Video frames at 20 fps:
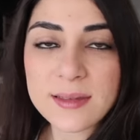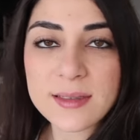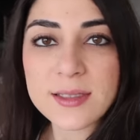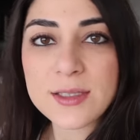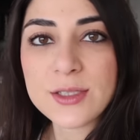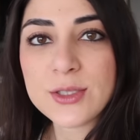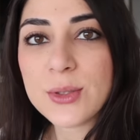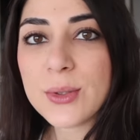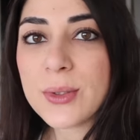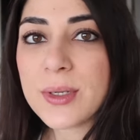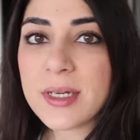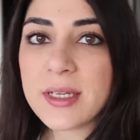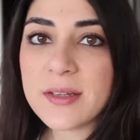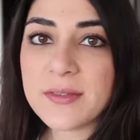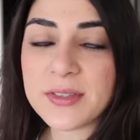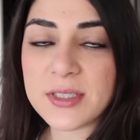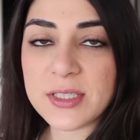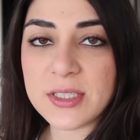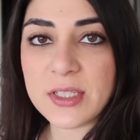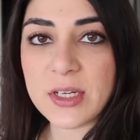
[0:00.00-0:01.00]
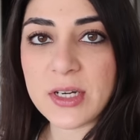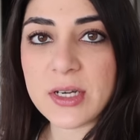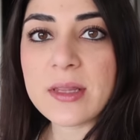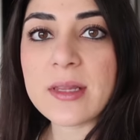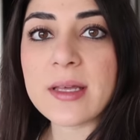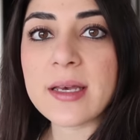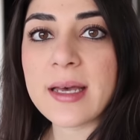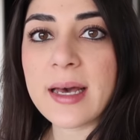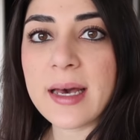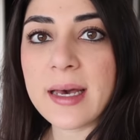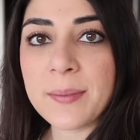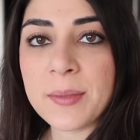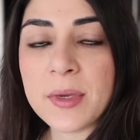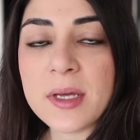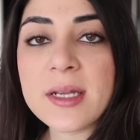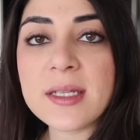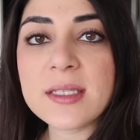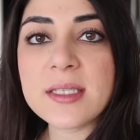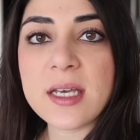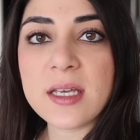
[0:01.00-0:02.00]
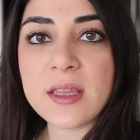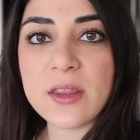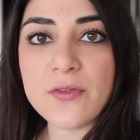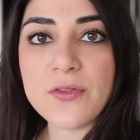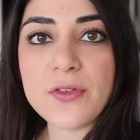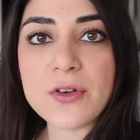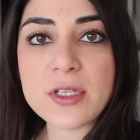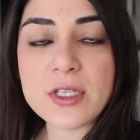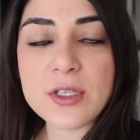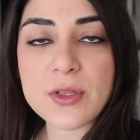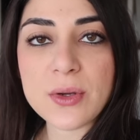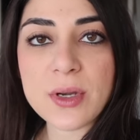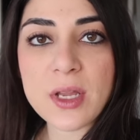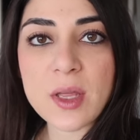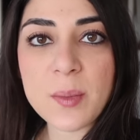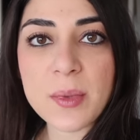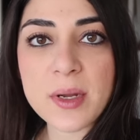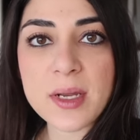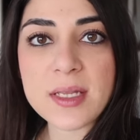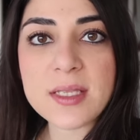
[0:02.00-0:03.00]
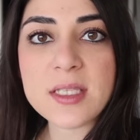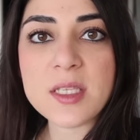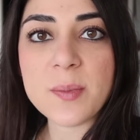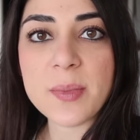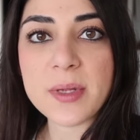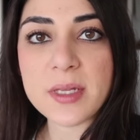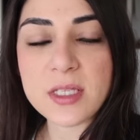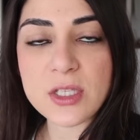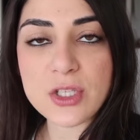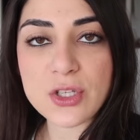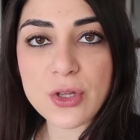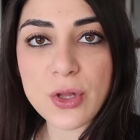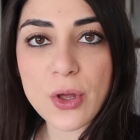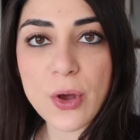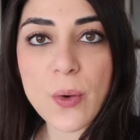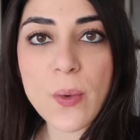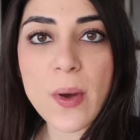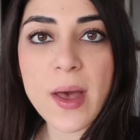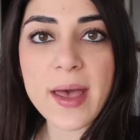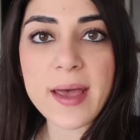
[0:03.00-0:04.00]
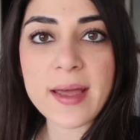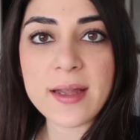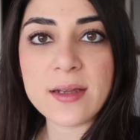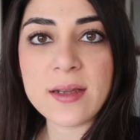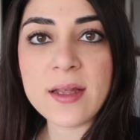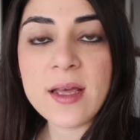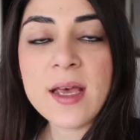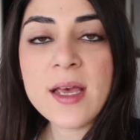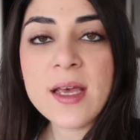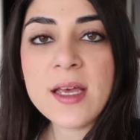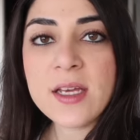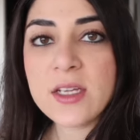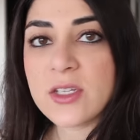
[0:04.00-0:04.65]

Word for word: sort of start like I'm gonna take the first 30 minutes a bit slow and